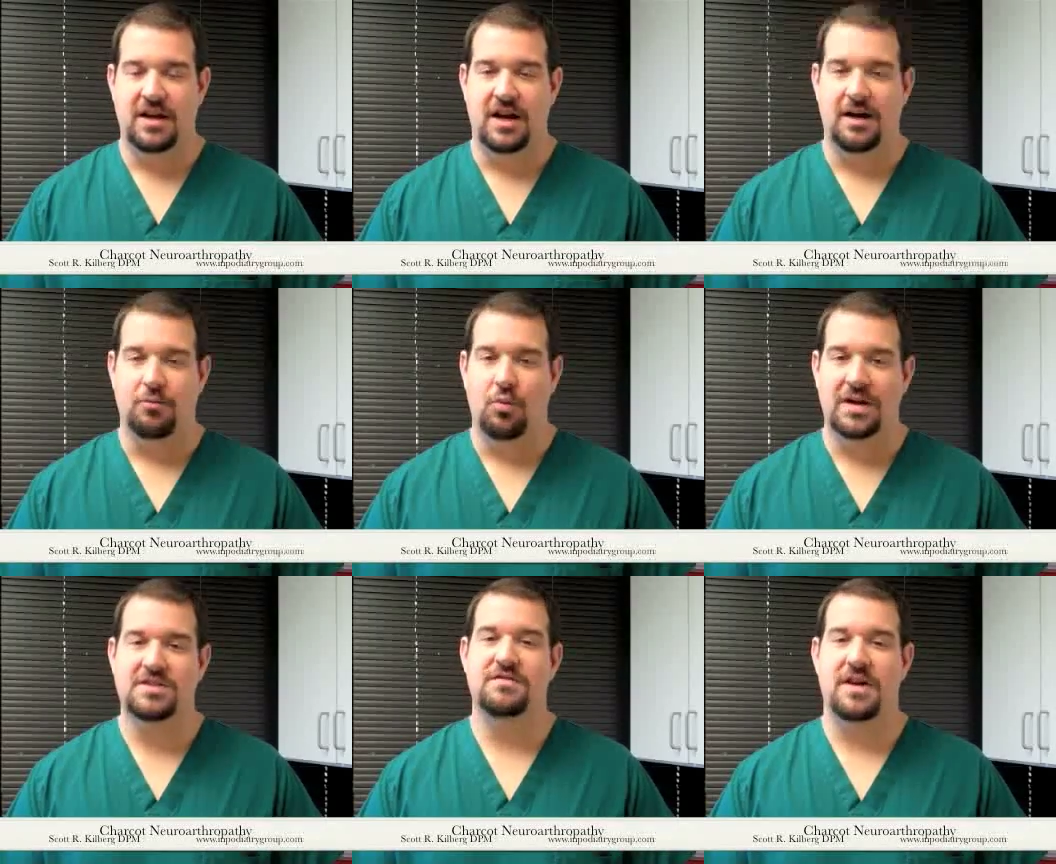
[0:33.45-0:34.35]
um,
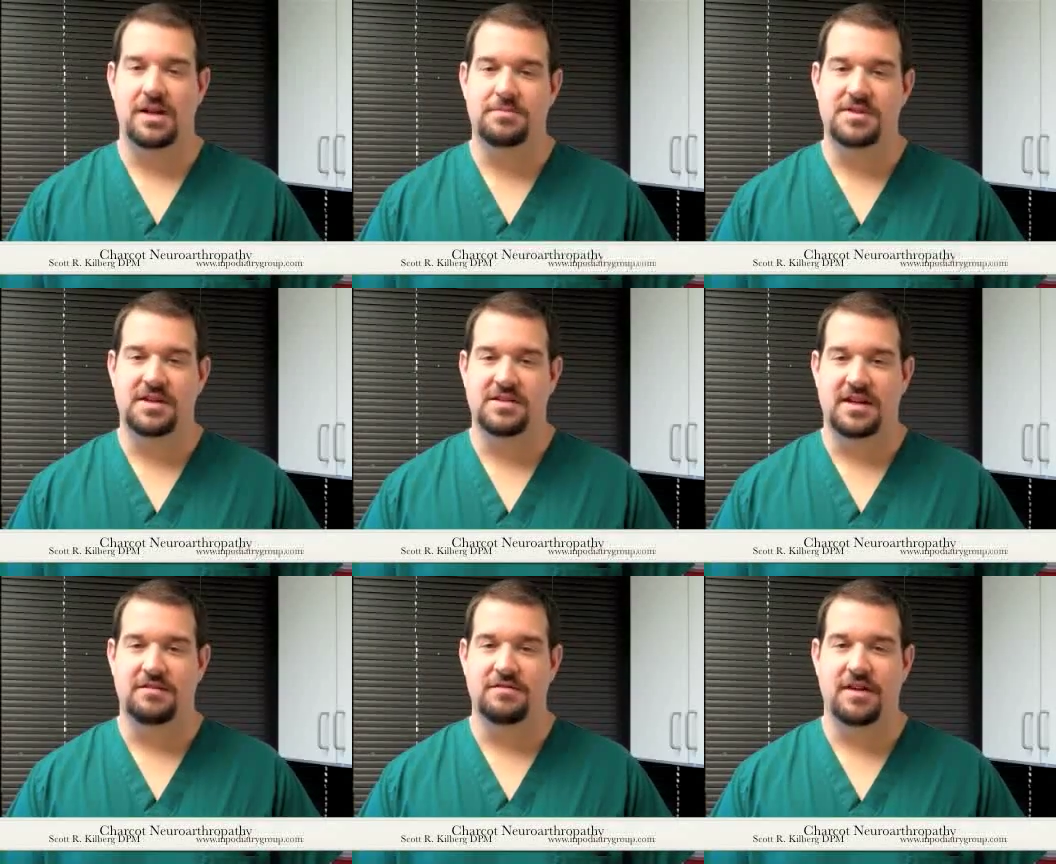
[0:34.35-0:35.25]
what develops is
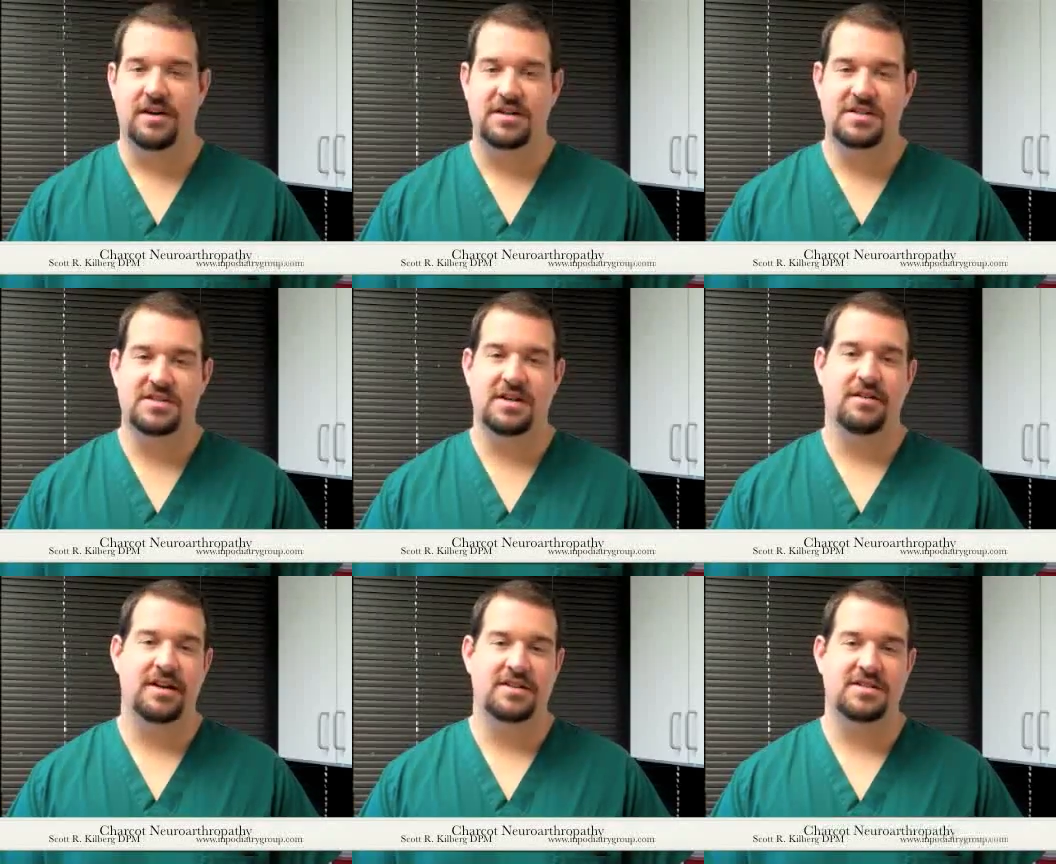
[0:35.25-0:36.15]
a very
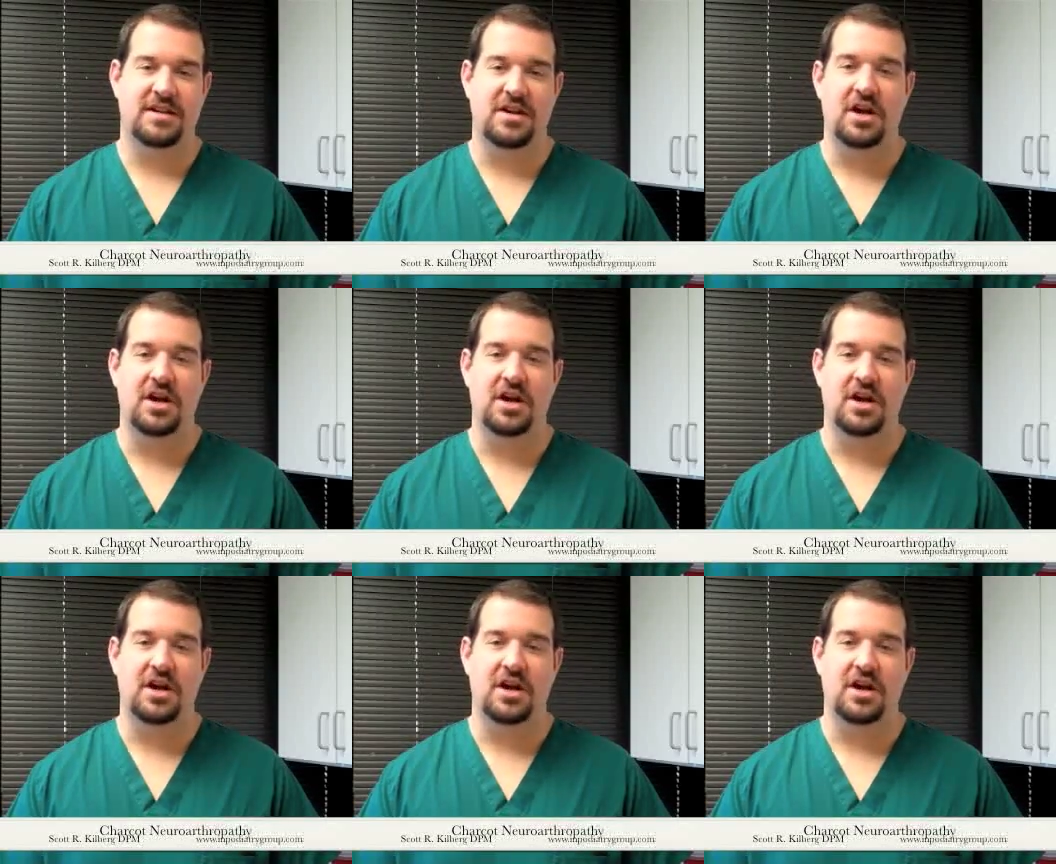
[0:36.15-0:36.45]
serious and